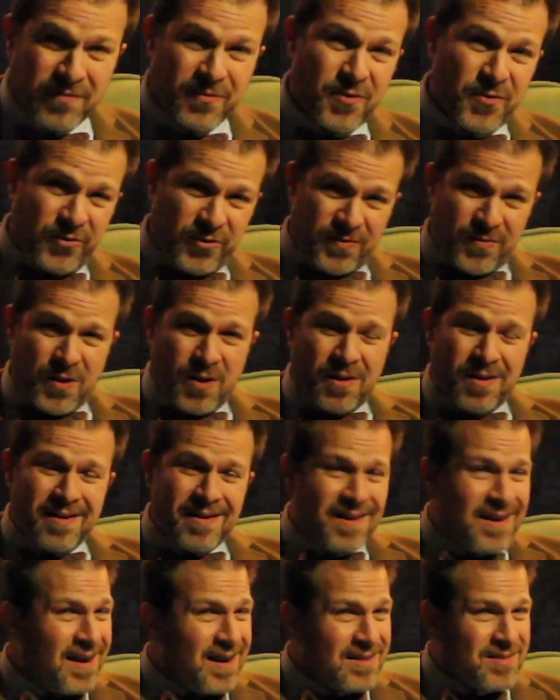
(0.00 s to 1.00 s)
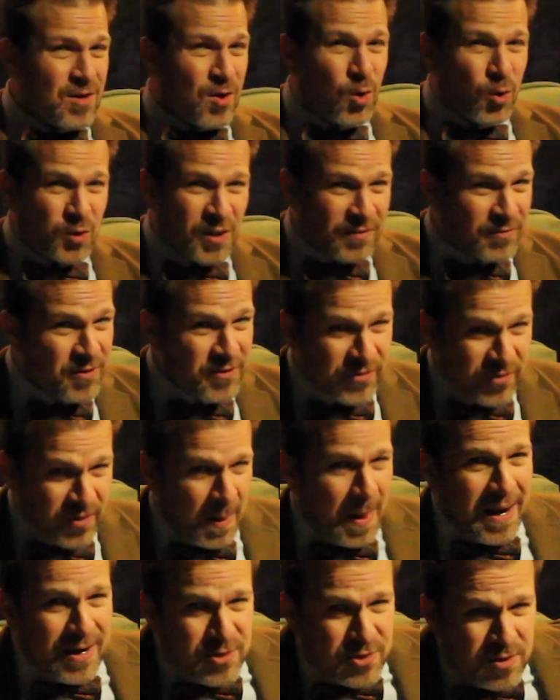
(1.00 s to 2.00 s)
First of all, it's a whole different
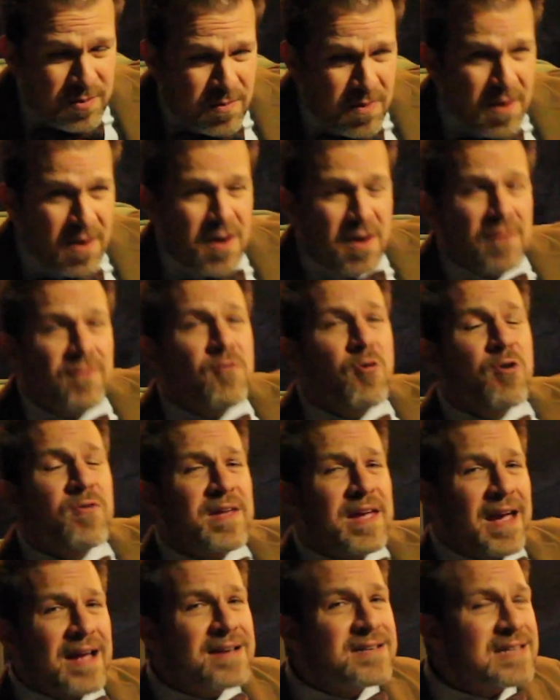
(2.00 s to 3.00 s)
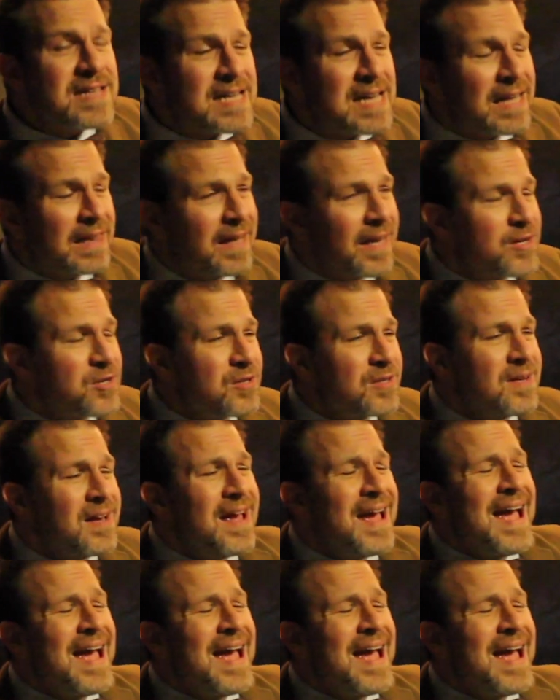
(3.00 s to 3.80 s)
selection for the antique collection,